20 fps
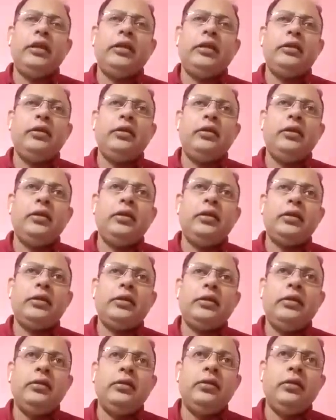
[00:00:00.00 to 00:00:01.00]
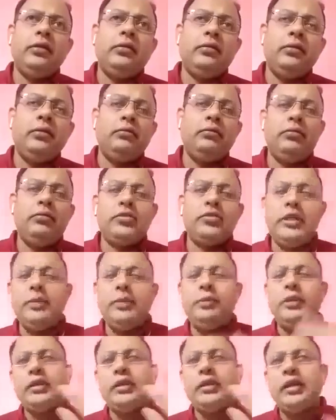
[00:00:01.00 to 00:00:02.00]
very
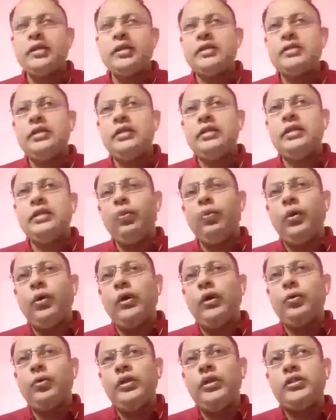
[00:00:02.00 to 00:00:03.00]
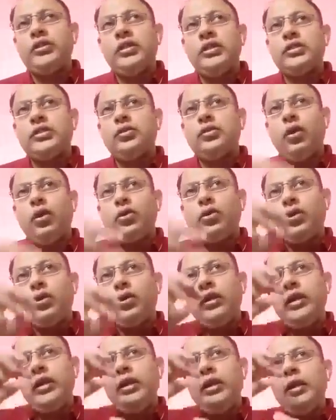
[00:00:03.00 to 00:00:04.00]
significant countries in the world, which is
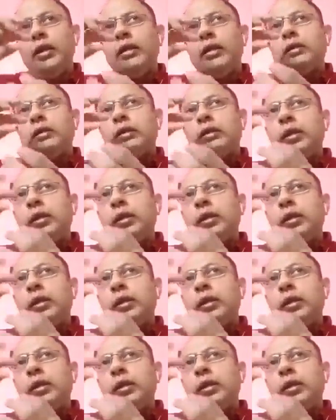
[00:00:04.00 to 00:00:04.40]
not only